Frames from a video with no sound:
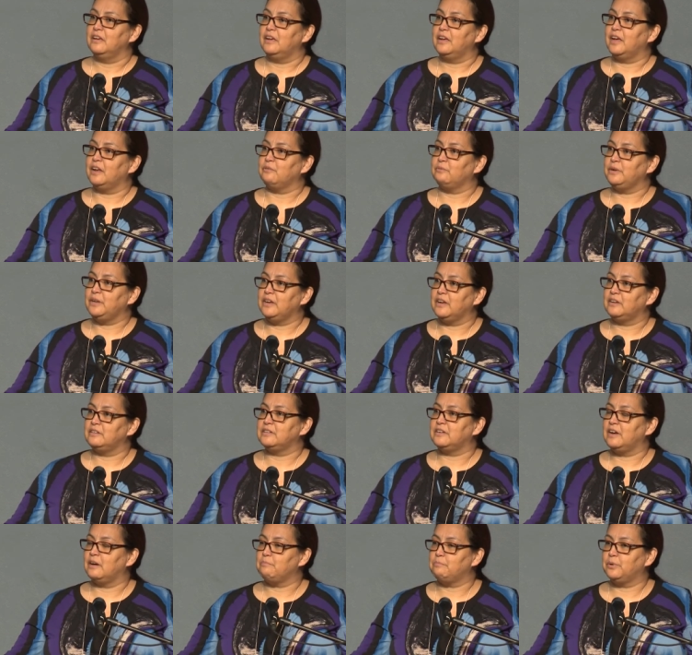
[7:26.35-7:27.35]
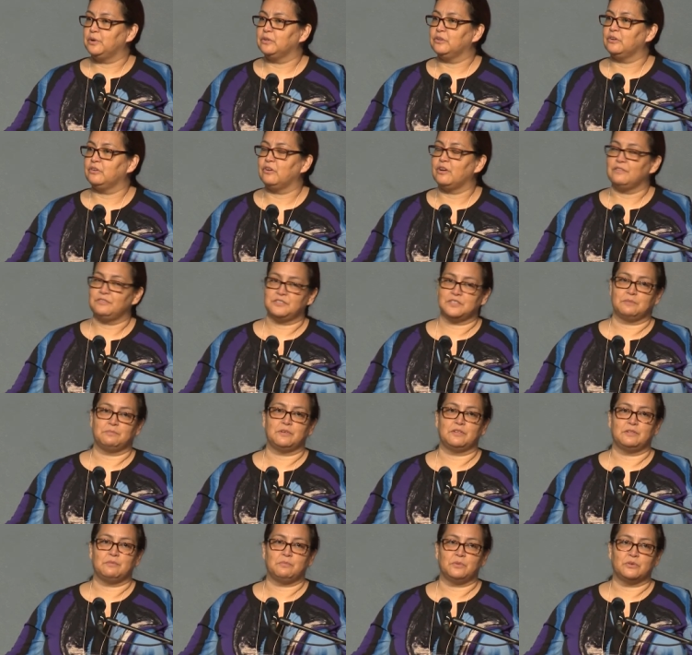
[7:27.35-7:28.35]
and we ended up pulling off some
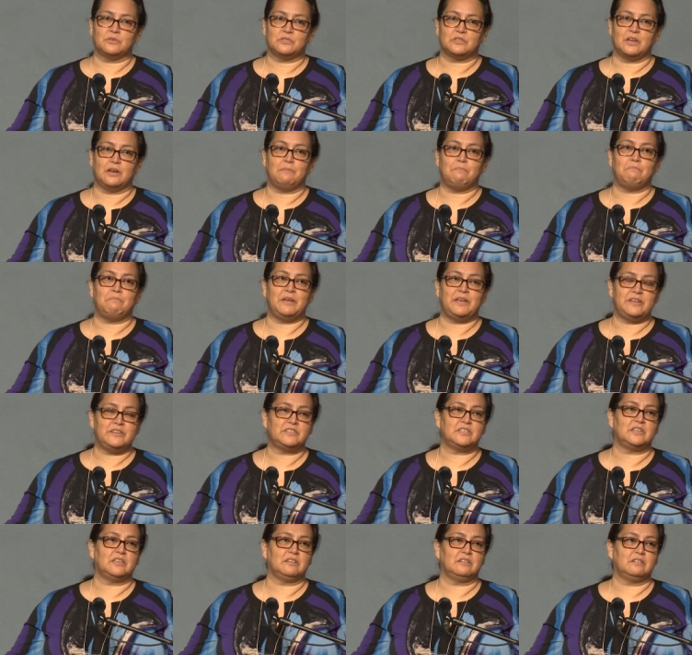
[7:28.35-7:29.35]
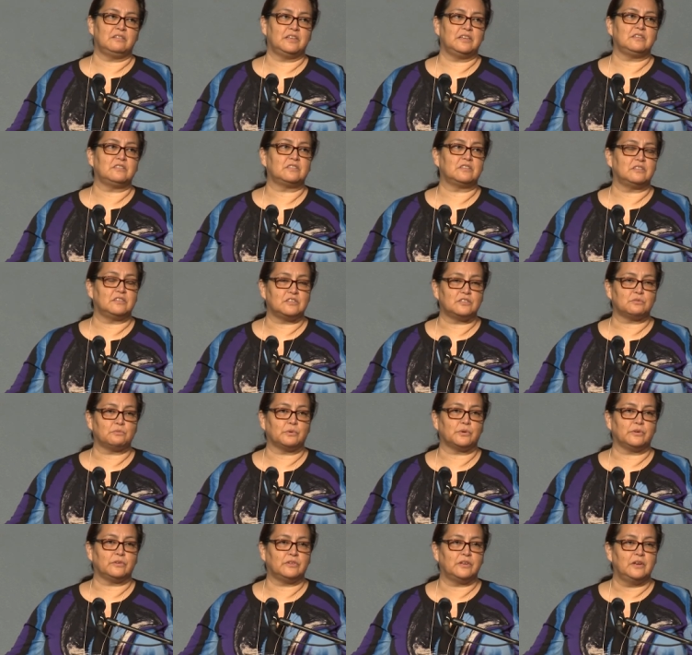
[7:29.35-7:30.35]
of the most amazing things in this
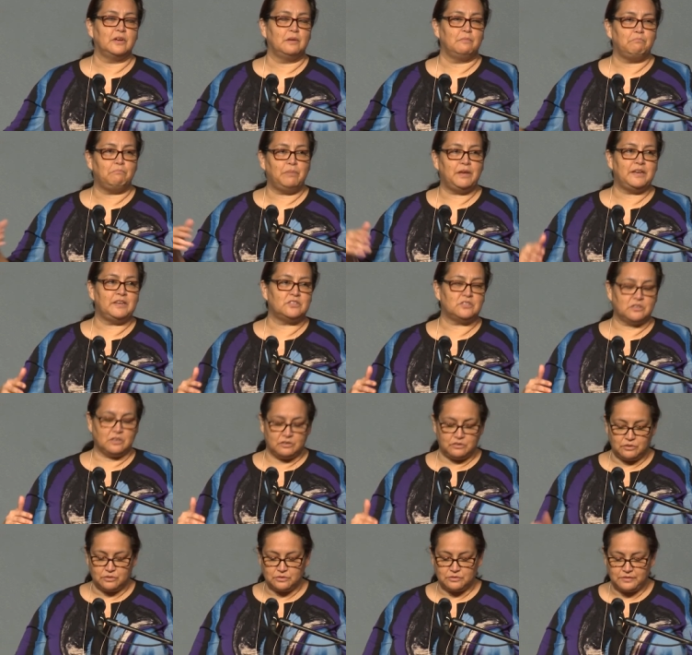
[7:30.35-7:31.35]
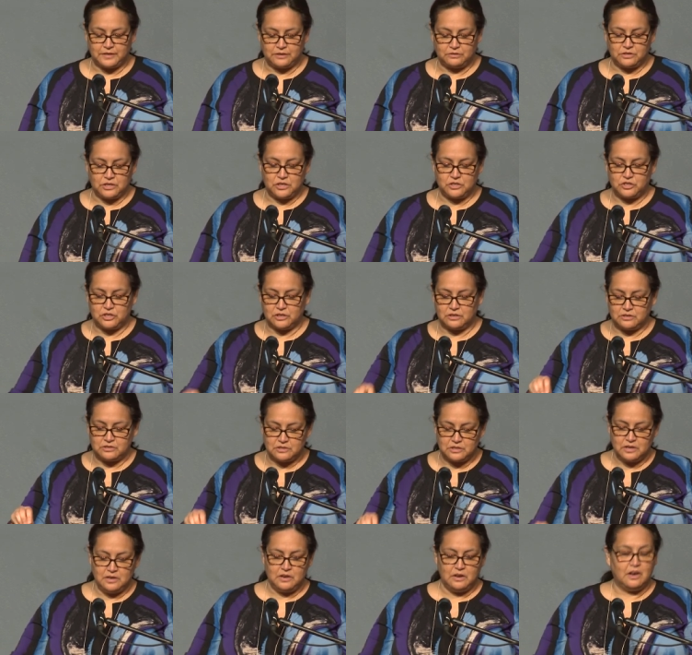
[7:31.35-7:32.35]
world based on those foundations
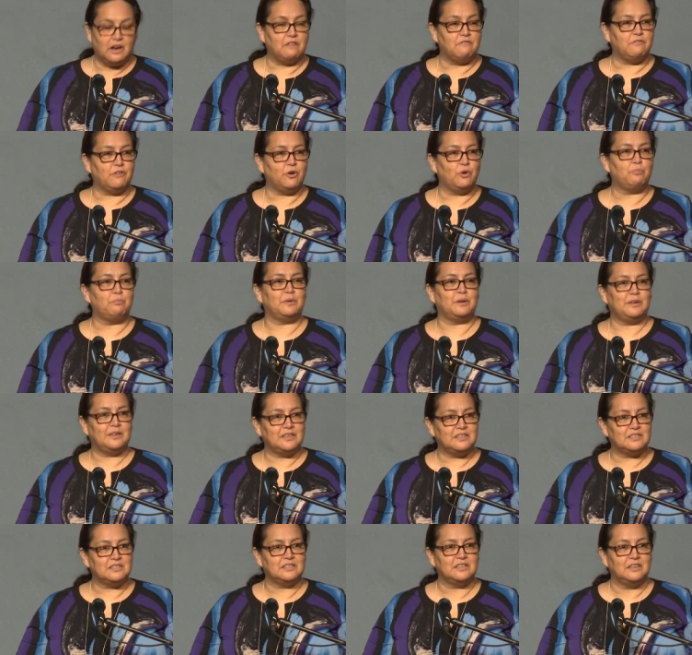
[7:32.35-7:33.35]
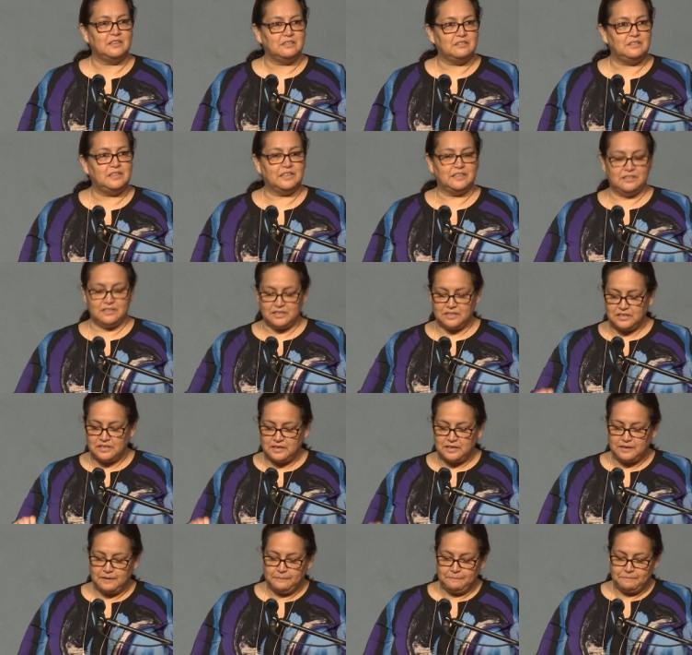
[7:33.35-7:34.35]
of openness,
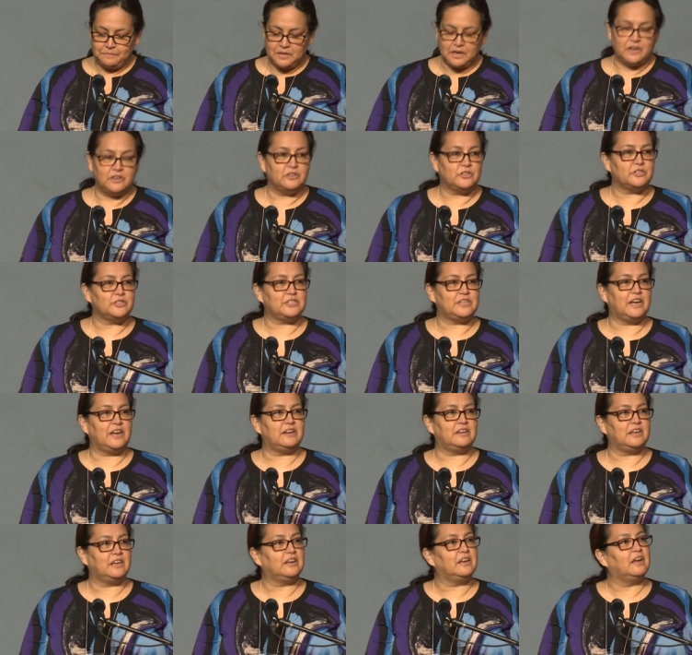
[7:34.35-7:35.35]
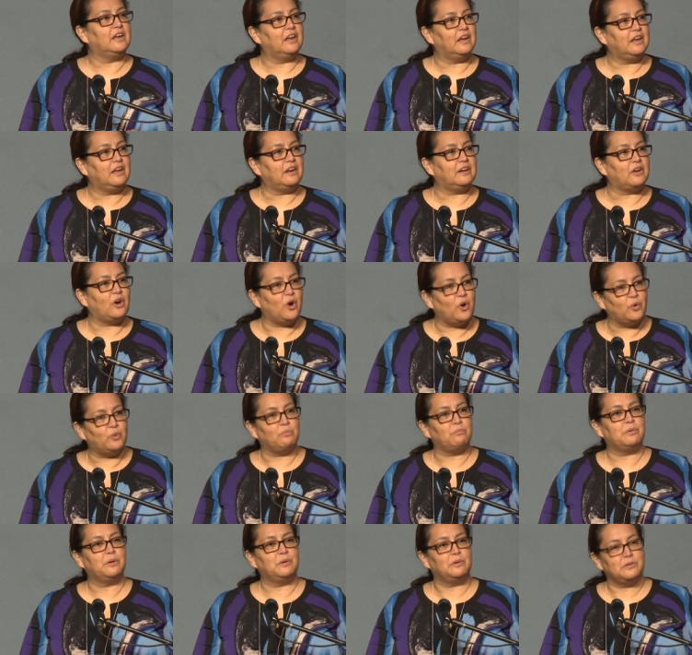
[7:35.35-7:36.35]
dignity, understanding, and
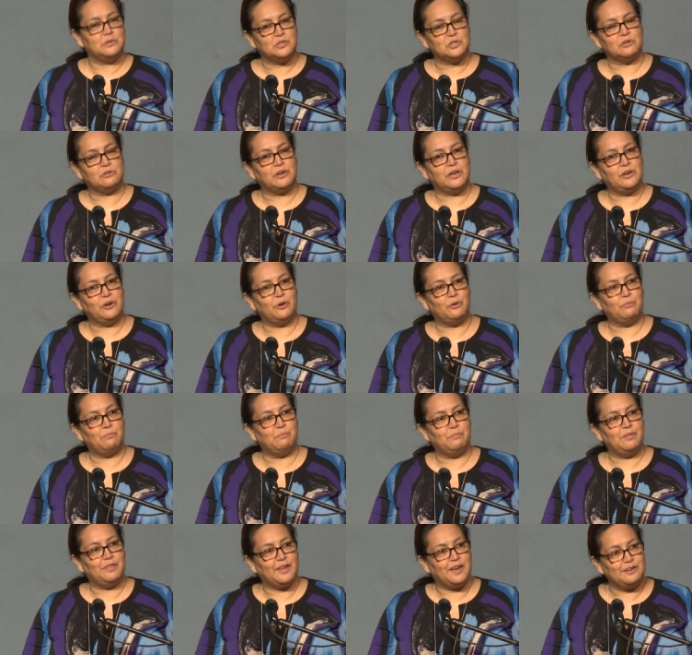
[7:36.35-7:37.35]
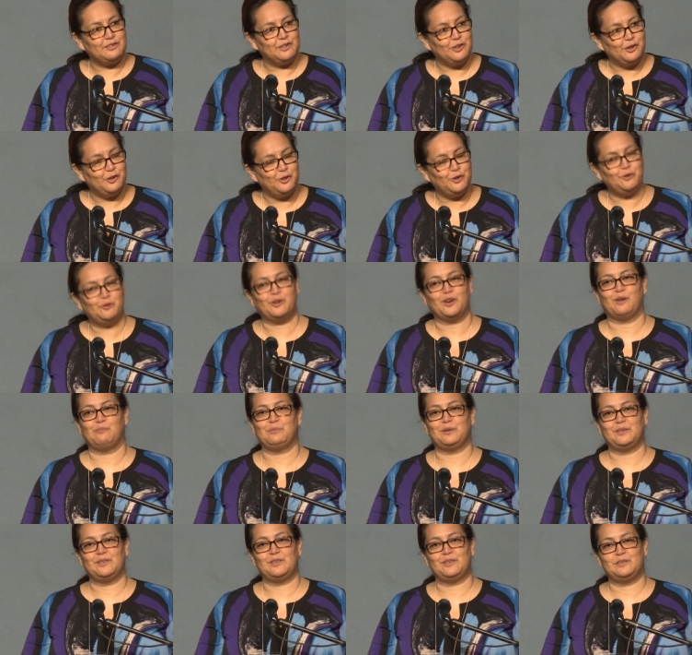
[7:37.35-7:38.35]
hope. So I hope that you come
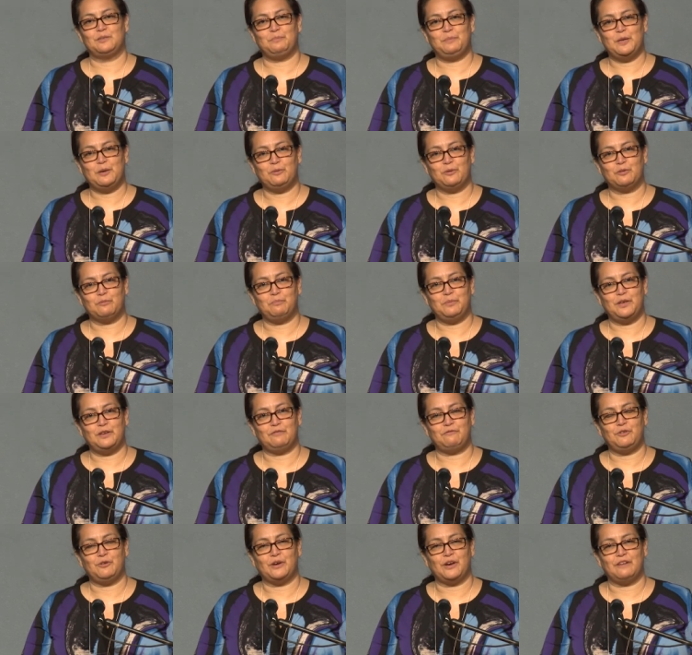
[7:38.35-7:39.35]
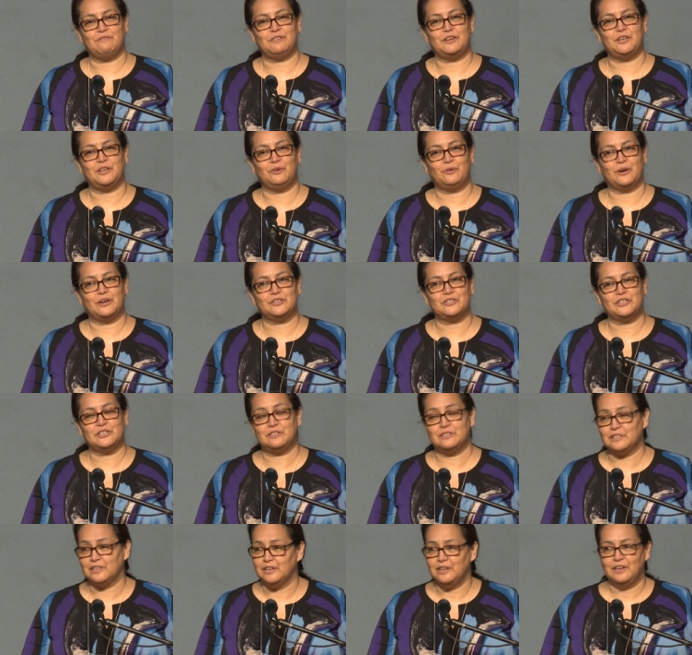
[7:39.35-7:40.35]
and speak with me if you have any
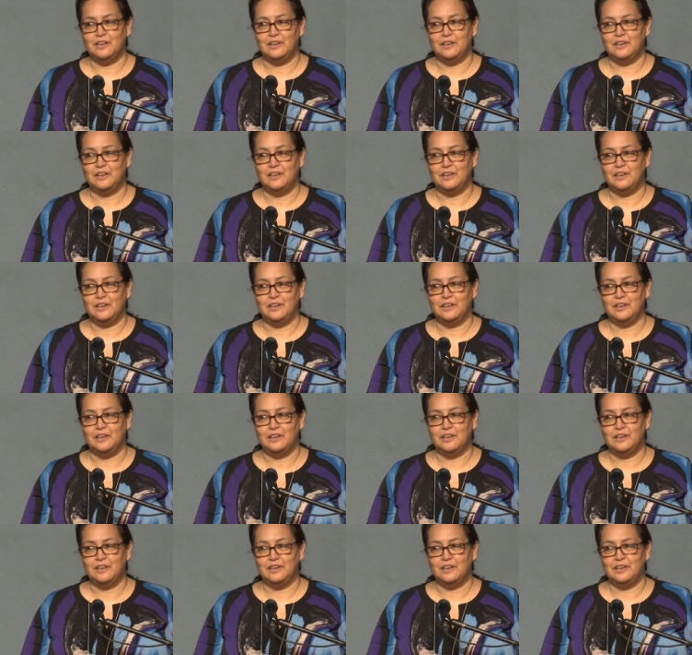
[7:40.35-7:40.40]
questions.